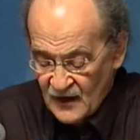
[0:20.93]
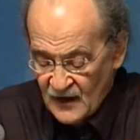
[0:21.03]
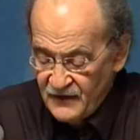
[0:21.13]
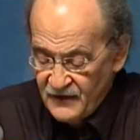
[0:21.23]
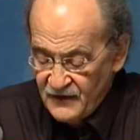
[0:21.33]

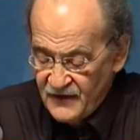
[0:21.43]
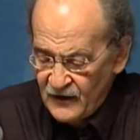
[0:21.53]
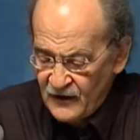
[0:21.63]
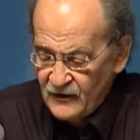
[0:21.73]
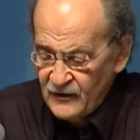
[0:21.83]

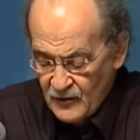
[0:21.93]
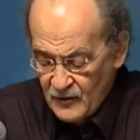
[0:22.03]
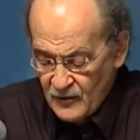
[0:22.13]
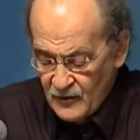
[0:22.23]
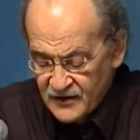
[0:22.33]
There,
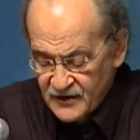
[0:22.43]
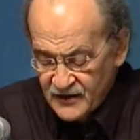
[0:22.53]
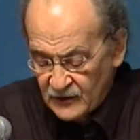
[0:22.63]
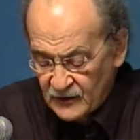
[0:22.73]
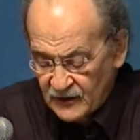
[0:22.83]
Marx
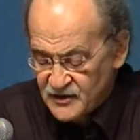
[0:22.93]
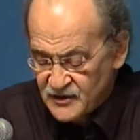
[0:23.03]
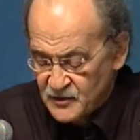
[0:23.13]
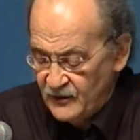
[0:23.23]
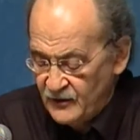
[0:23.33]
outlines what
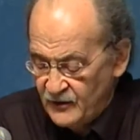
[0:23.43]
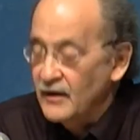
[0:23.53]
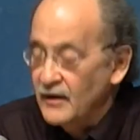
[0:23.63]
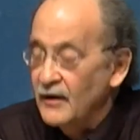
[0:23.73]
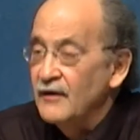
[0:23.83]
he
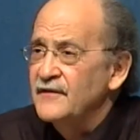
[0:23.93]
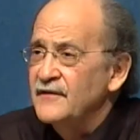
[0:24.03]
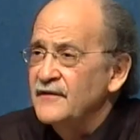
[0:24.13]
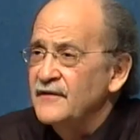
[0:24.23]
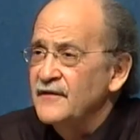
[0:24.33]
regards as
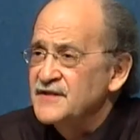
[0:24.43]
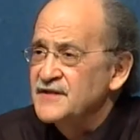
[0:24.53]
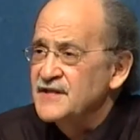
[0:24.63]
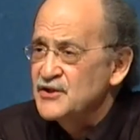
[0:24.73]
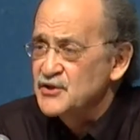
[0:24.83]
the
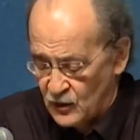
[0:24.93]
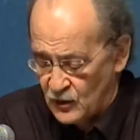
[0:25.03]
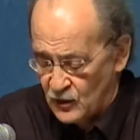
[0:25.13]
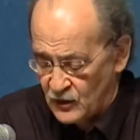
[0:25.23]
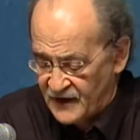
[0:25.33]
essential core
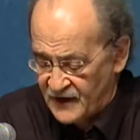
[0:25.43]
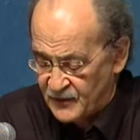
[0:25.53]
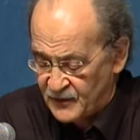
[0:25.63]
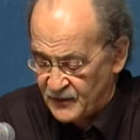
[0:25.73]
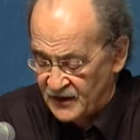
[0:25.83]
of
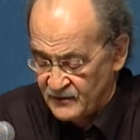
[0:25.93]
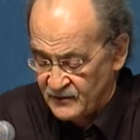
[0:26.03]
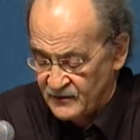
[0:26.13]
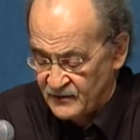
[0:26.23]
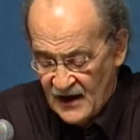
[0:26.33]
capitalism
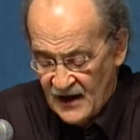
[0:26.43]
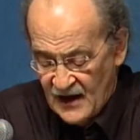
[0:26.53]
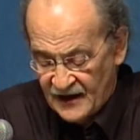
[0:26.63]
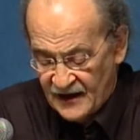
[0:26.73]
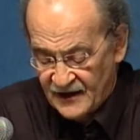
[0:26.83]
and
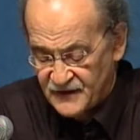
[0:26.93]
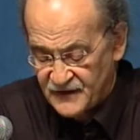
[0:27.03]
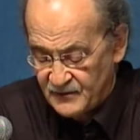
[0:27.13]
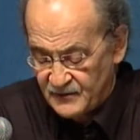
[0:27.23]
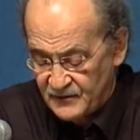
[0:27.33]
its
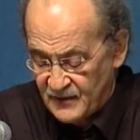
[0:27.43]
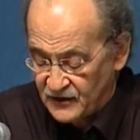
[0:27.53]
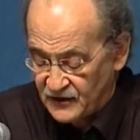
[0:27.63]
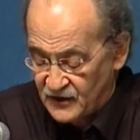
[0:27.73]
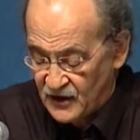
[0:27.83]
fundamental
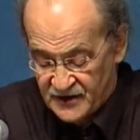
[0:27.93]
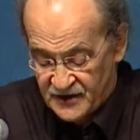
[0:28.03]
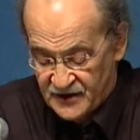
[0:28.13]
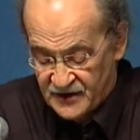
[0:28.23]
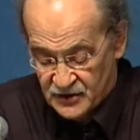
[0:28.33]

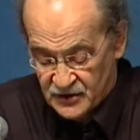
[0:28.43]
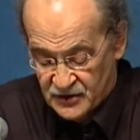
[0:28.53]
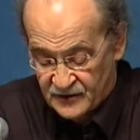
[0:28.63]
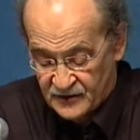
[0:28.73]
contradiction.